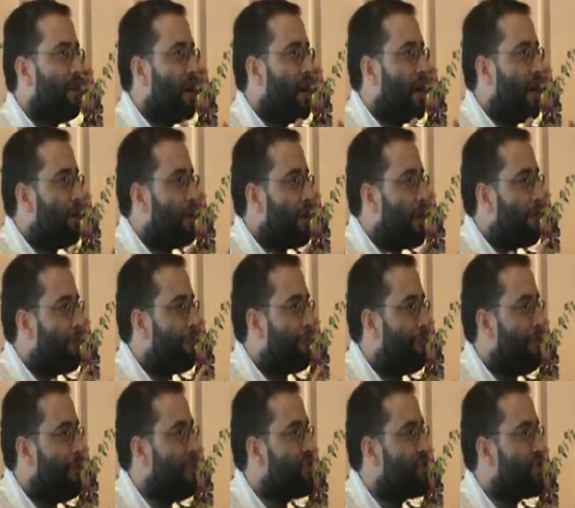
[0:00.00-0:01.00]
Our
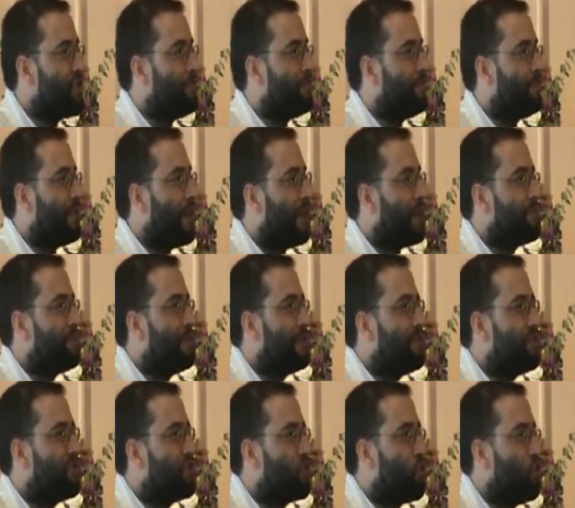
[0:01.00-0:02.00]
friendship has
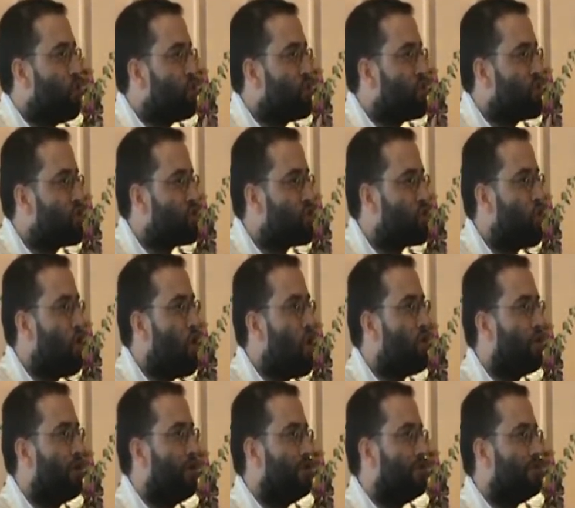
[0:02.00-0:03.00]
been so
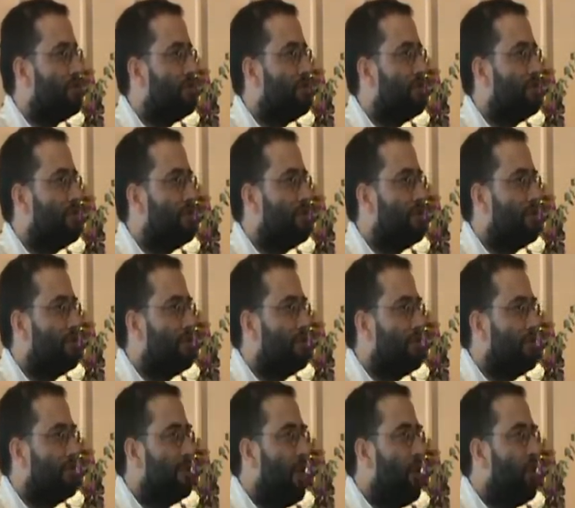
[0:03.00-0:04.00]
strong
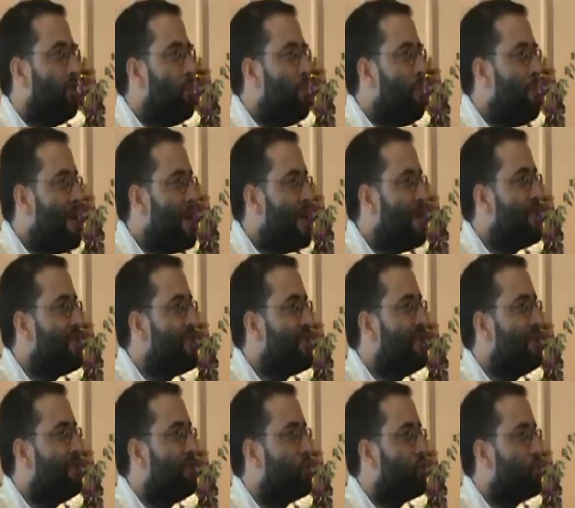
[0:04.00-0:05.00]
and
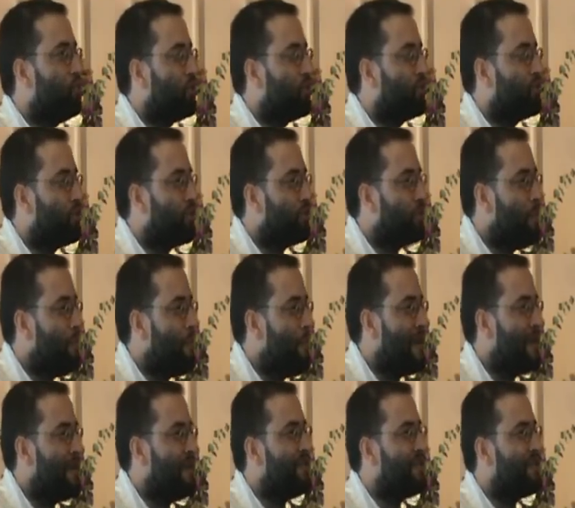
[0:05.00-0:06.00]
amazing to an
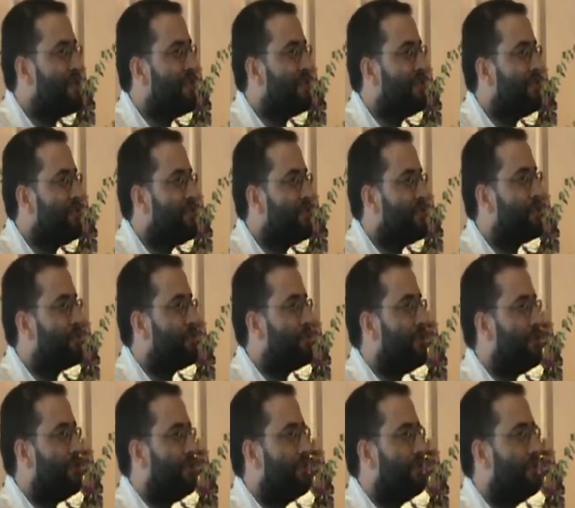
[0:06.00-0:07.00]
amazing
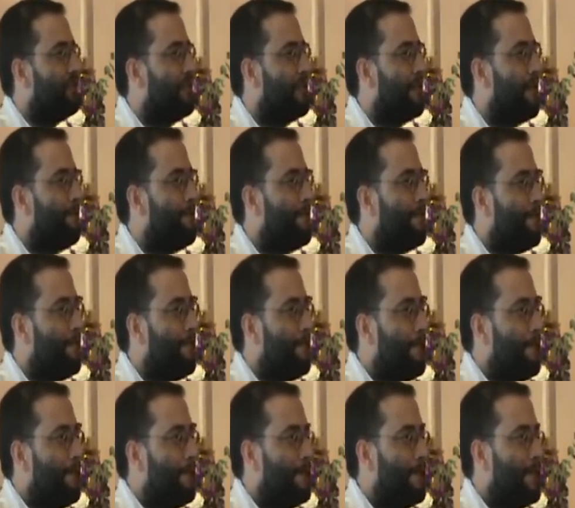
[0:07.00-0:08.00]
degree.
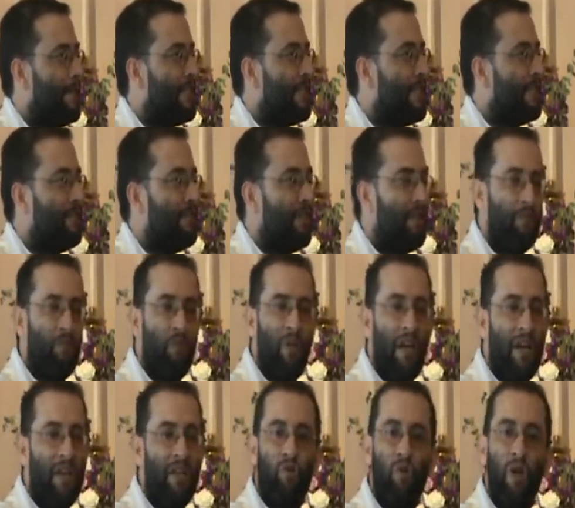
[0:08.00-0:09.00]
And then
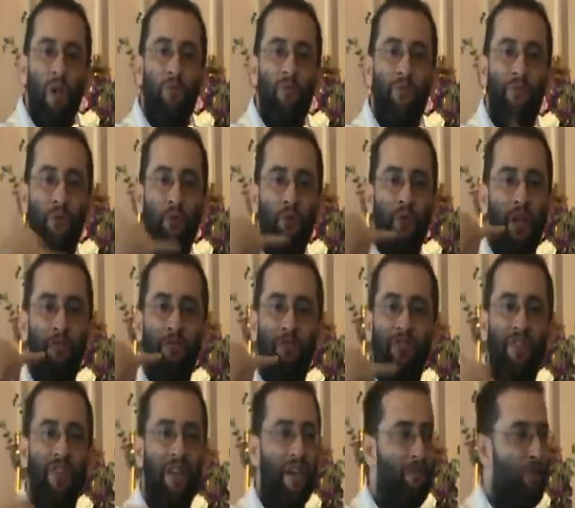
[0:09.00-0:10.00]
when I grab the phone
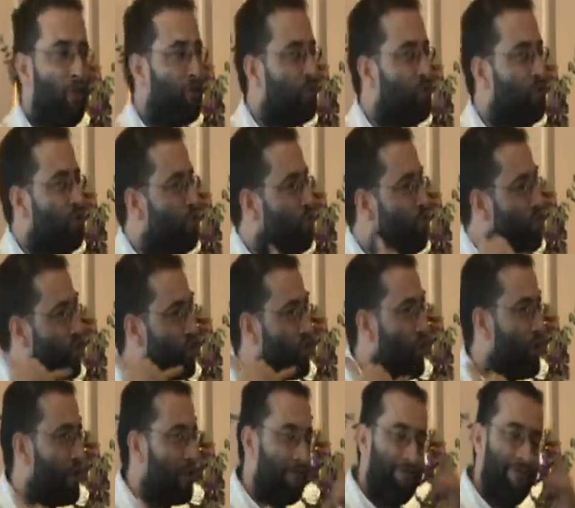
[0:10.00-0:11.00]
every day, I've got a new
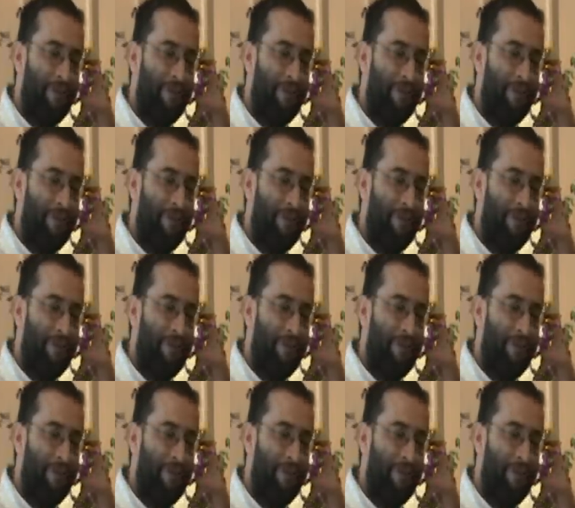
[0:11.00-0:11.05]
joy.